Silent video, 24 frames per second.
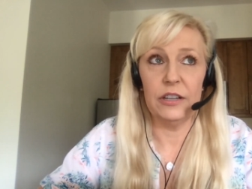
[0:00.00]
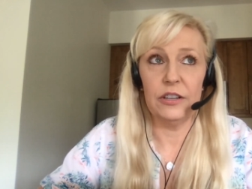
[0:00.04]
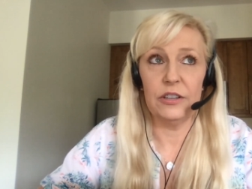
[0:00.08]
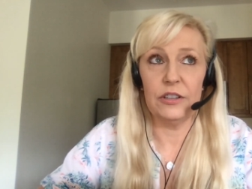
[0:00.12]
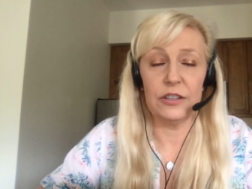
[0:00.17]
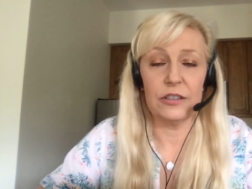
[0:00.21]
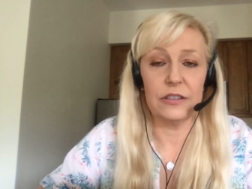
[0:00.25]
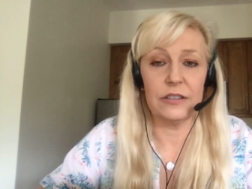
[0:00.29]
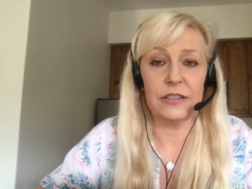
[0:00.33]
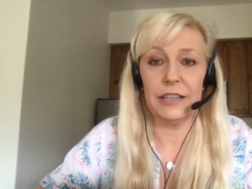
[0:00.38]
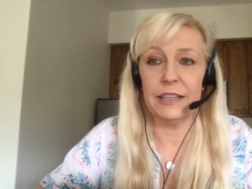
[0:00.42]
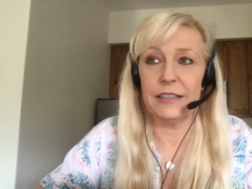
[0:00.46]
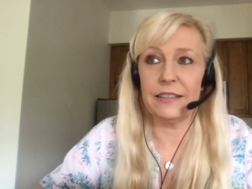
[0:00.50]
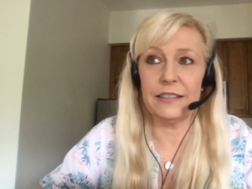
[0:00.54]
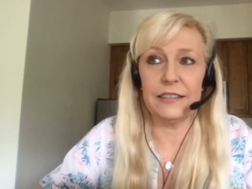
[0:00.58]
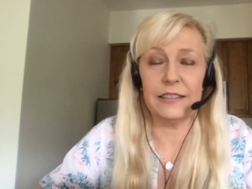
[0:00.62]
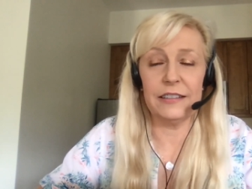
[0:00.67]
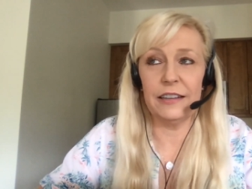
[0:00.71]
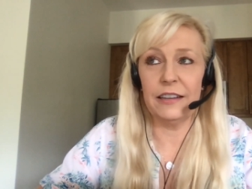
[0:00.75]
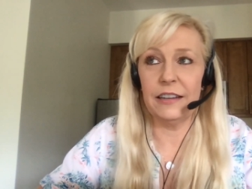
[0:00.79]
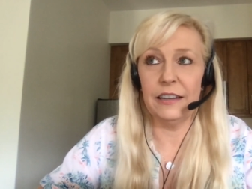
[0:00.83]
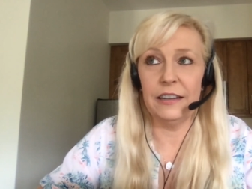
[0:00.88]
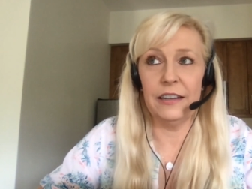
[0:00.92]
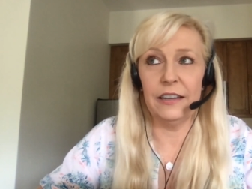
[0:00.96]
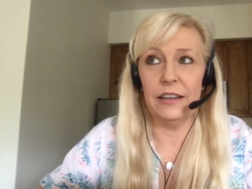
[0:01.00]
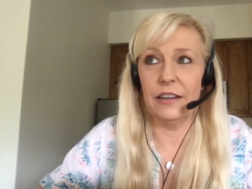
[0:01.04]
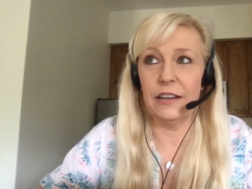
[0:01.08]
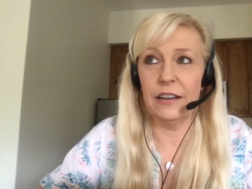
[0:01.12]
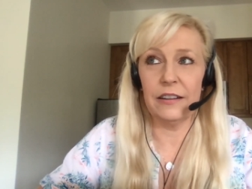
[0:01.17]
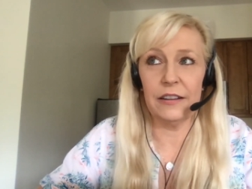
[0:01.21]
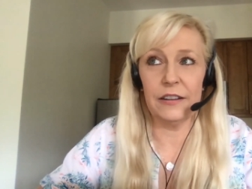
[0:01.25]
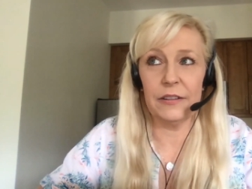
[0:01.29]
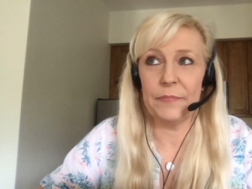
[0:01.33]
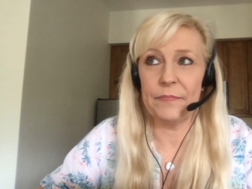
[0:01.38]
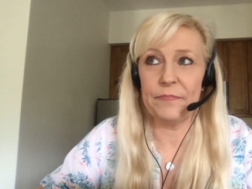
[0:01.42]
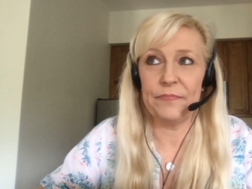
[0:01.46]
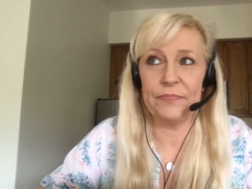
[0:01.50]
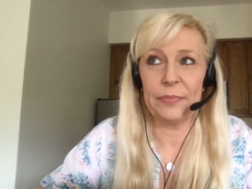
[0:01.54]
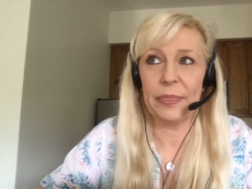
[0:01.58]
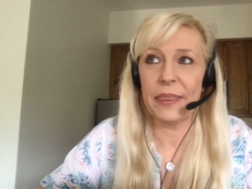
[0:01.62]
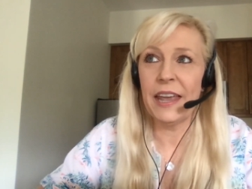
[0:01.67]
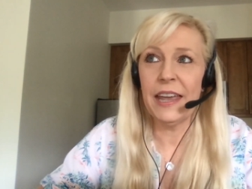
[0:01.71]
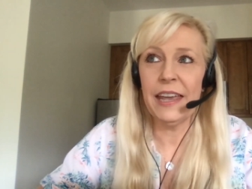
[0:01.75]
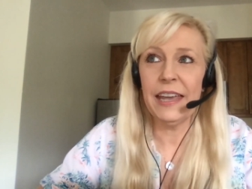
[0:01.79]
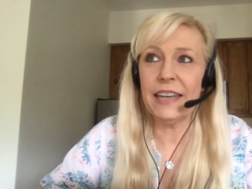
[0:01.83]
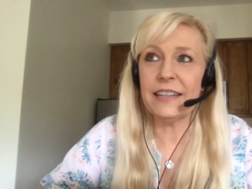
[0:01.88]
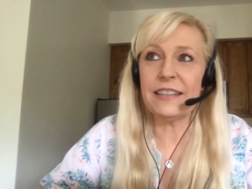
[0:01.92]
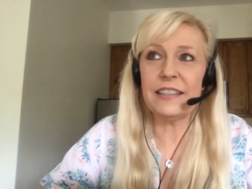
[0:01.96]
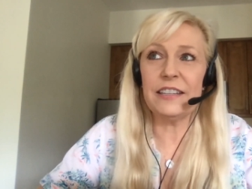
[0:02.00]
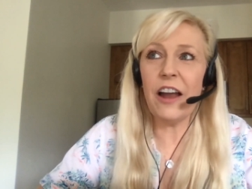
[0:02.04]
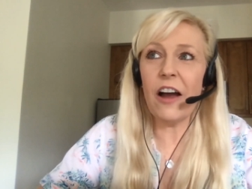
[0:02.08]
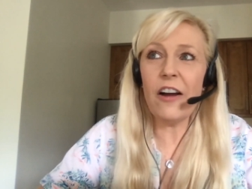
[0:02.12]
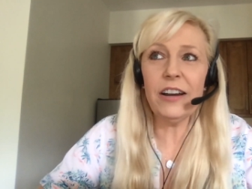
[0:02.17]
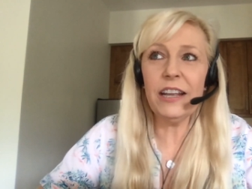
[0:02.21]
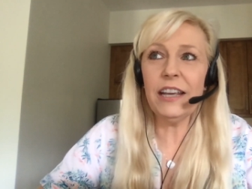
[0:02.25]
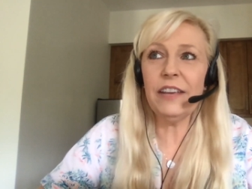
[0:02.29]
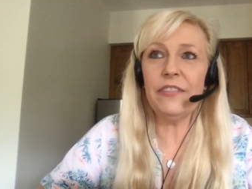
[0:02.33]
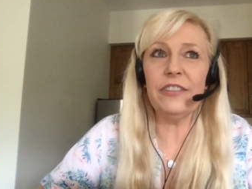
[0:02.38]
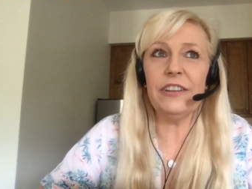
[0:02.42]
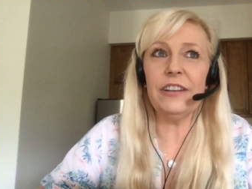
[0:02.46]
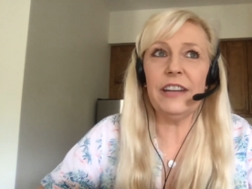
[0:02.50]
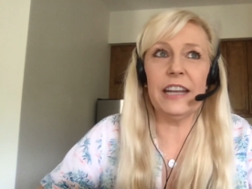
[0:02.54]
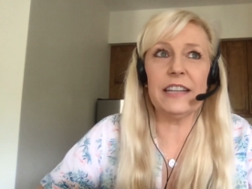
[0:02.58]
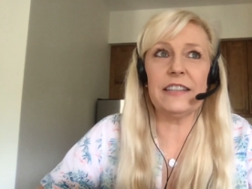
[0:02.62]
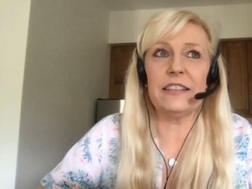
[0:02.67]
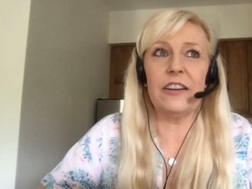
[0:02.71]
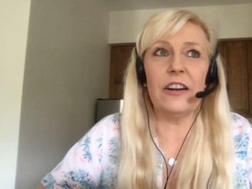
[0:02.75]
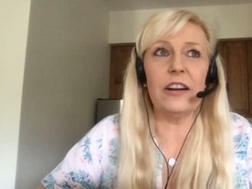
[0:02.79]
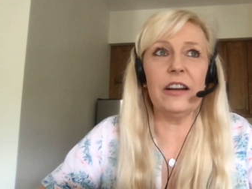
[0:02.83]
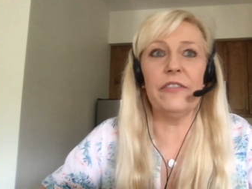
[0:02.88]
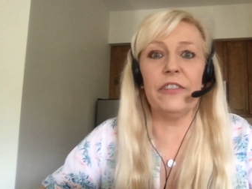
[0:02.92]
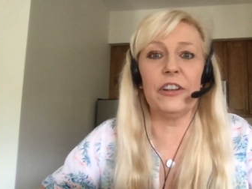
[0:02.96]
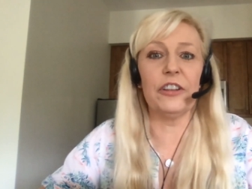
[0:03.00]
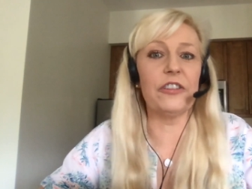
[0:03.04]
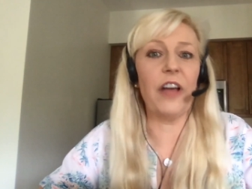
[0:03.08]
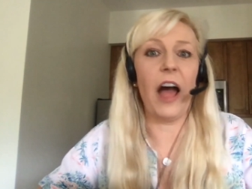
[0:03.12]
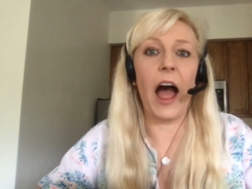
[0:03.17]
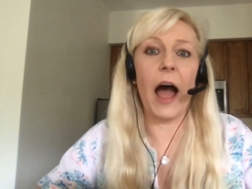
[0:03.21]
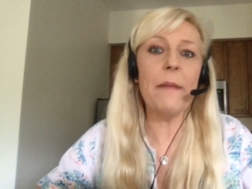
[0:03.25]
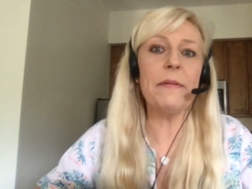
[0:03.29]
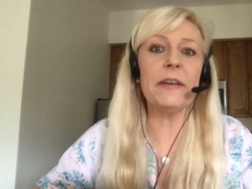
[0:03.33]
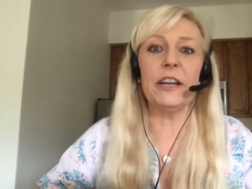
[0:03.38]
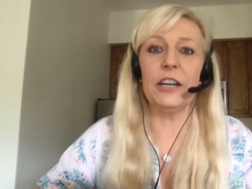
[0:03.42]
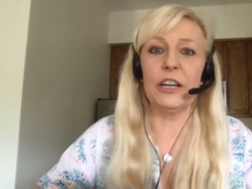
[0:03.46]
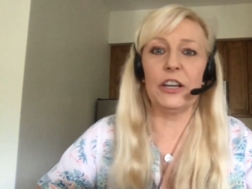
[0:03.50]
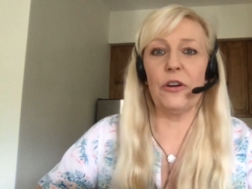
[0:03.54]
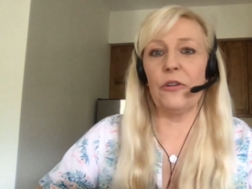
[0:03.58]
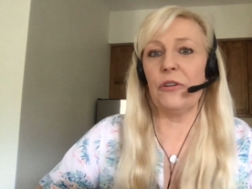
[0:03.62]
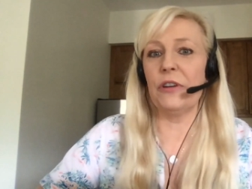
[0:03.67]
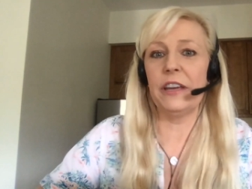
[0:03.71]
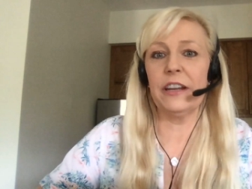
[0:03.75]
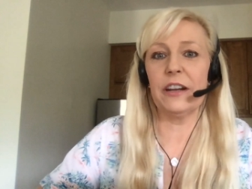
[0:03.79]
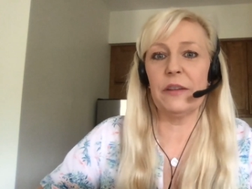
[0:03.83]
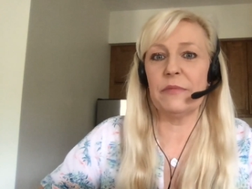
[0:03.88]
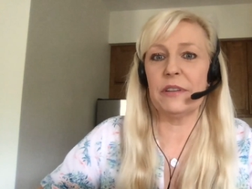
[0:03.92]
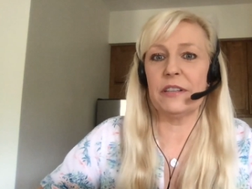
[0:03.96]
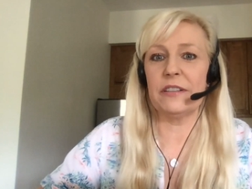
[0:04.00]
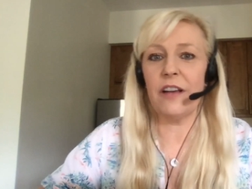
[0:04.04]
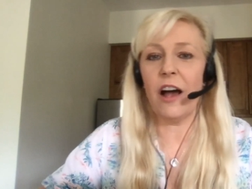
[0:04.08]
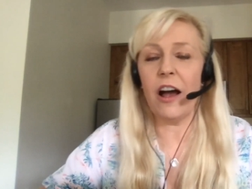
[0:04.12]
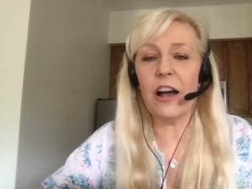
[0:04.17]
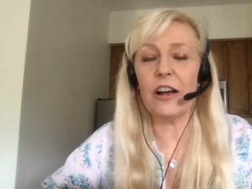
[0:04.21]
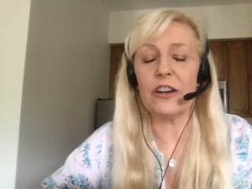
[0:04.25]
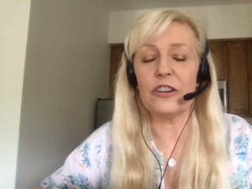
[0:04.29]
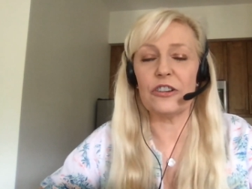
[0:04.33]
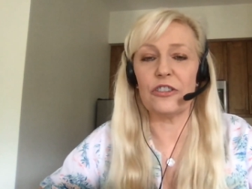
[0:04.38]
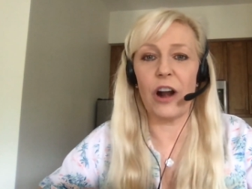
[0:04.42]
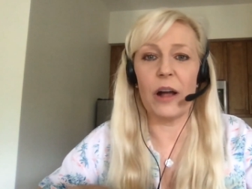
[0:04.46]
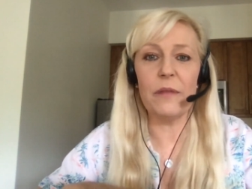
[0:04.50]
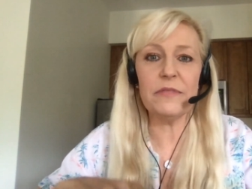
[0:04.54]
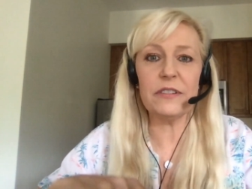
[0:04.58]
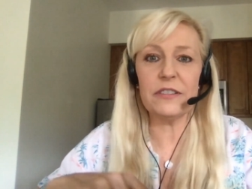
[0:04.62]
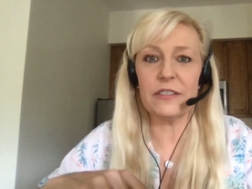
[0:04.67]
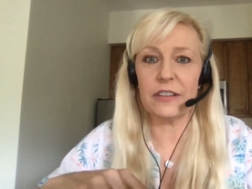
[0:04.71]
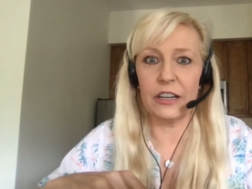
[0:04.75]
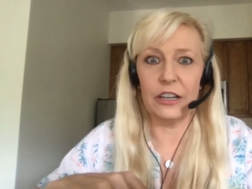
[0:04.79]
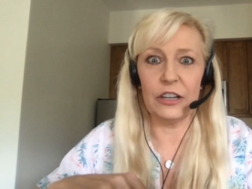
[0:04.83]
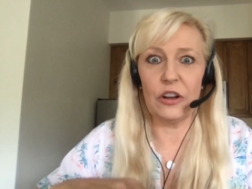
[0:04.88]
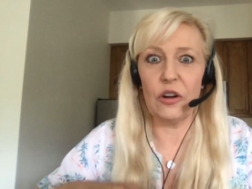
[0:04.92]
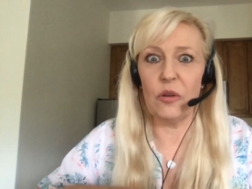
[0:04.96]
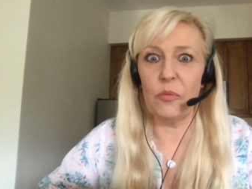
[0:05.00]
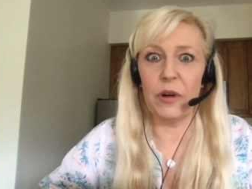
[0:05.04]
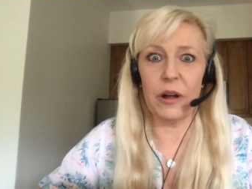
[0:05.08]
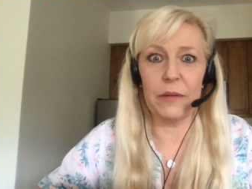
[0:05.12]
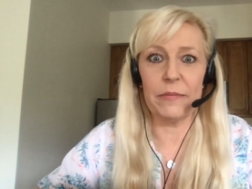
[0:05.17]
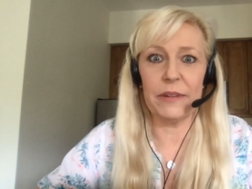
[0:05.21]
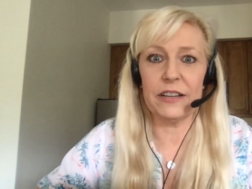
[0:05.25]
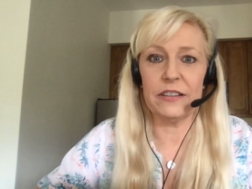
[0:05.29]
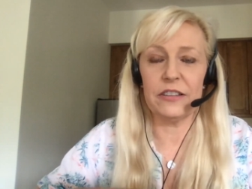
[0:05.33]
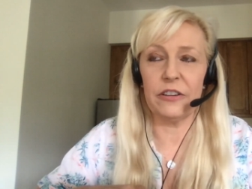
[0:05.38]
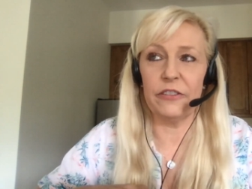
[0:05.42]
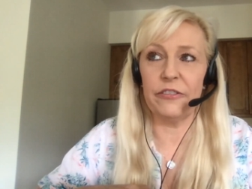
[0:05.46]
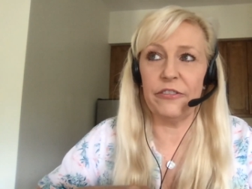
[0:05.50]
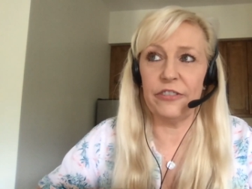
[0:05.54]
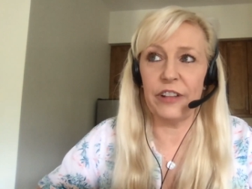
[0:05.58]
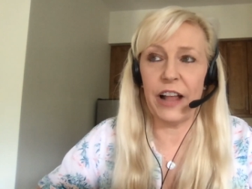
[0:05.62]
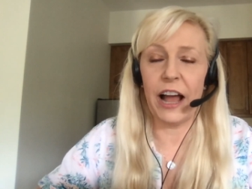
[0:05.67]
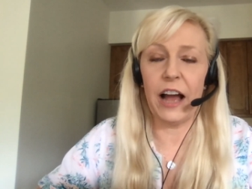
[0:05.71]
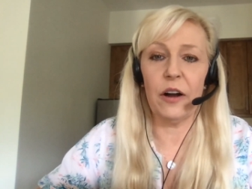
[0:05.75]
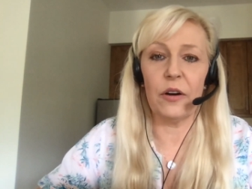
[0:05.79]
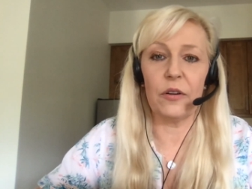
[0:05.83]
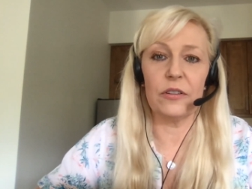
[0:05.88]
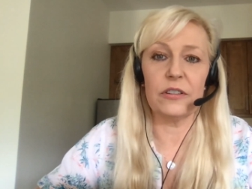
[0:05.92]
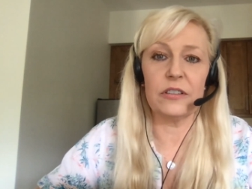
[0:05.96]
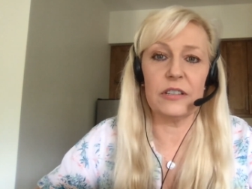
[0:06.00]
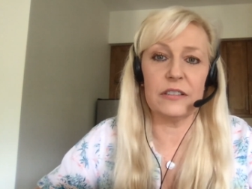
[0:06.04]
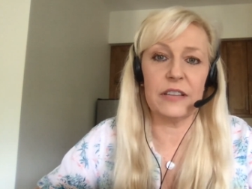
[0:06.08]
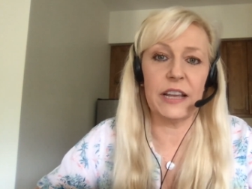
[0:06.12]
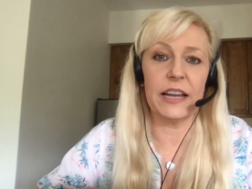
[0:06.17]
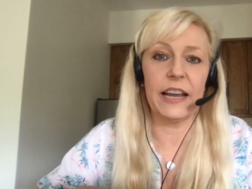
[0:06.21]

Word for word: And just, mm-hmm. it's, it, it's not even, it's not even just, I'm going to go get a massage, or I'm just going to go buy myself flowers.